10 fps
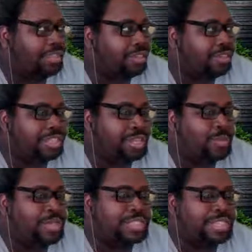Thursday or
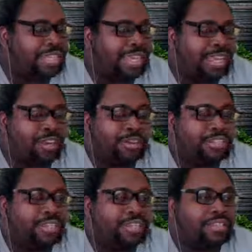Wednesday, he had a heart
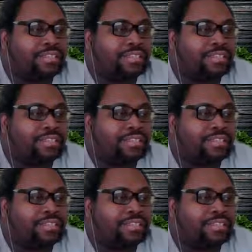attack.